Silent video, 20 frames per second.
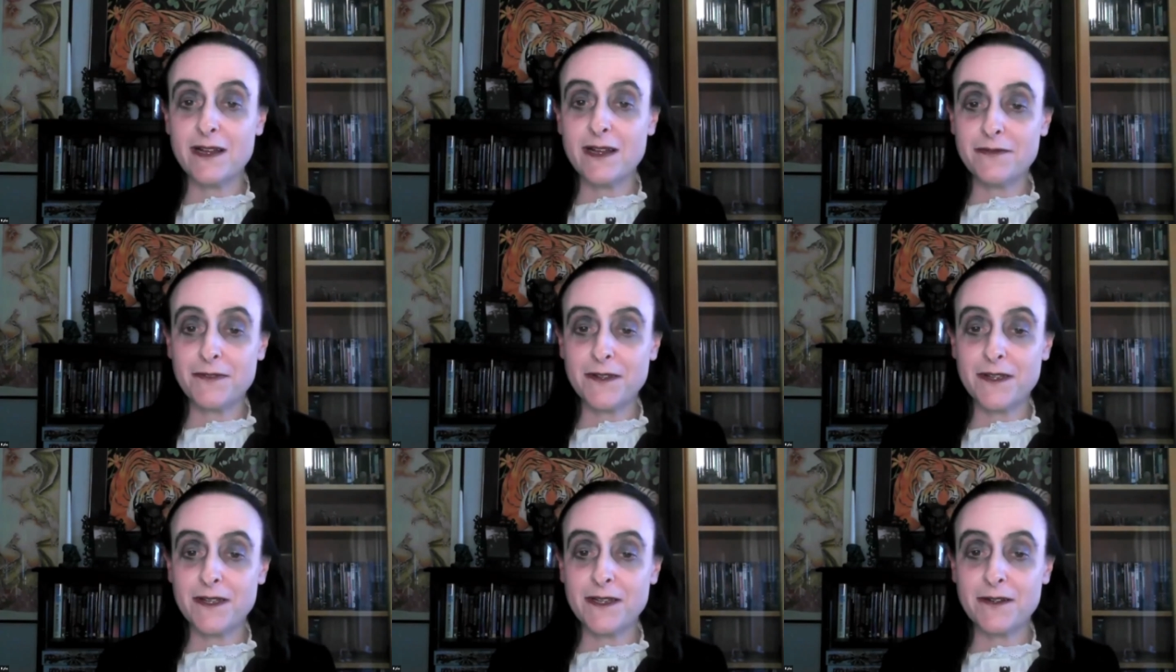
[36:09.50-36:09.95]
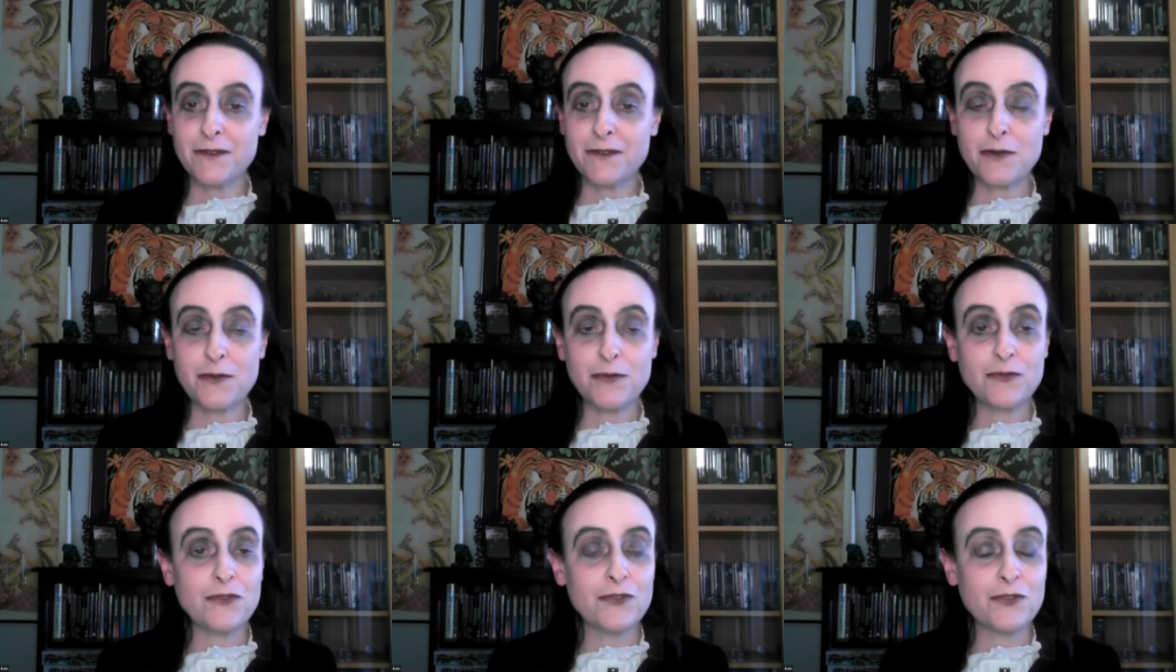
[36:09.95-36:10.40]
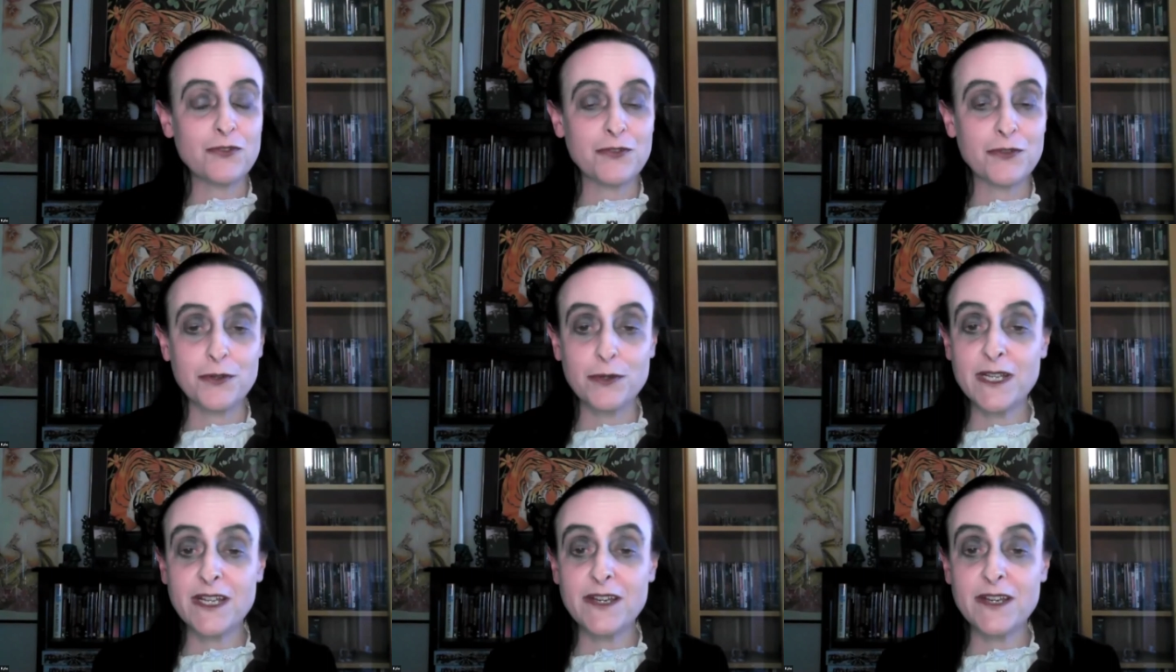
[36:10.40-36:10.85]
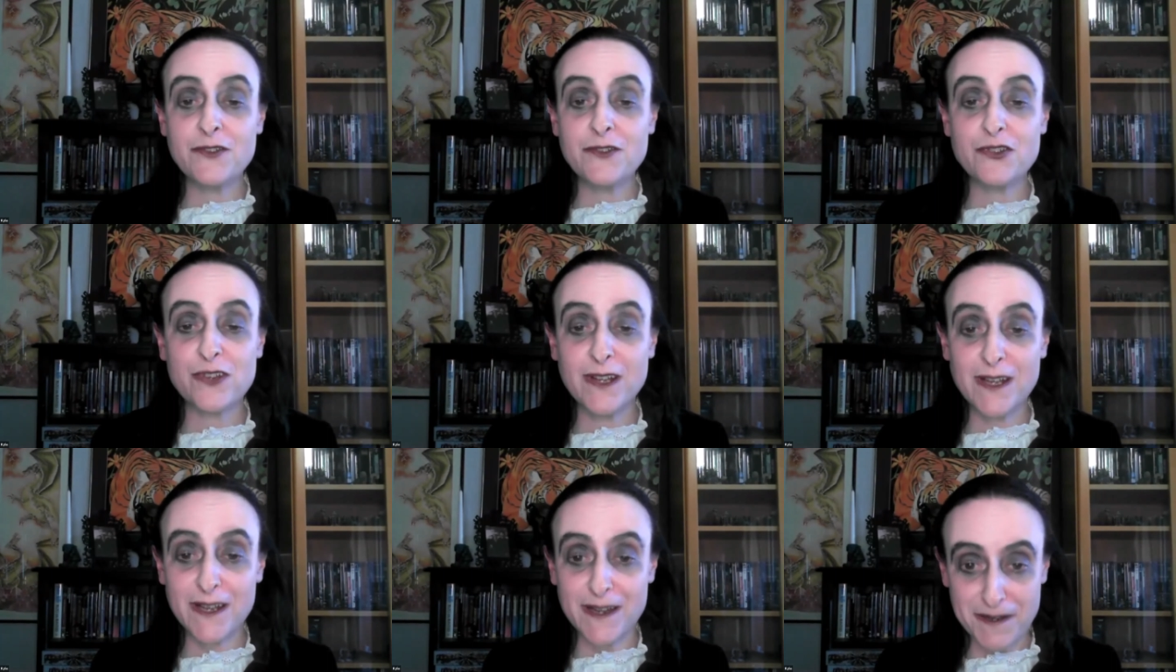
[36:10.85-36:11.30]
I found truly
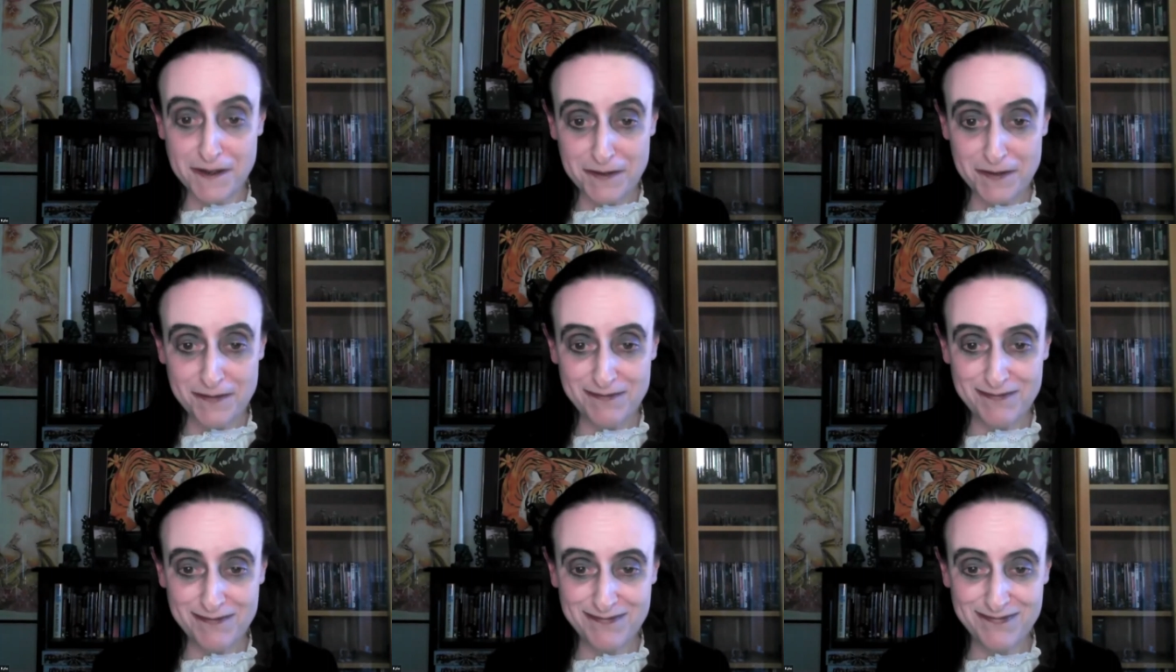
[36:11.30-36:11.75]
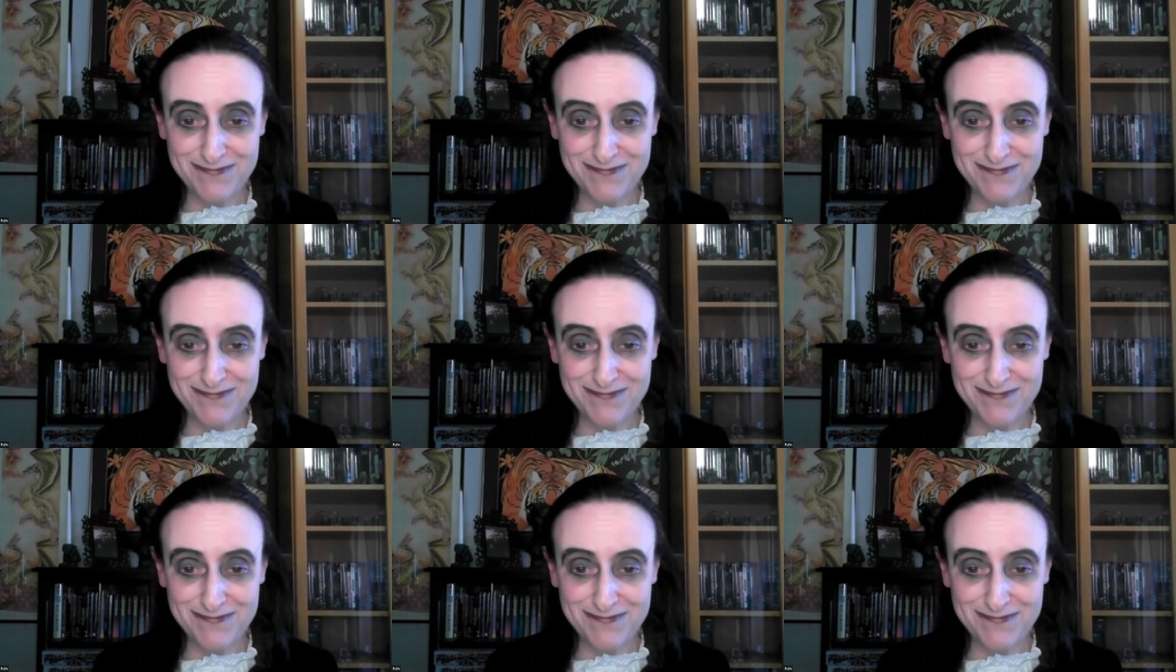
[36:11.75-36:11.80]
chilling.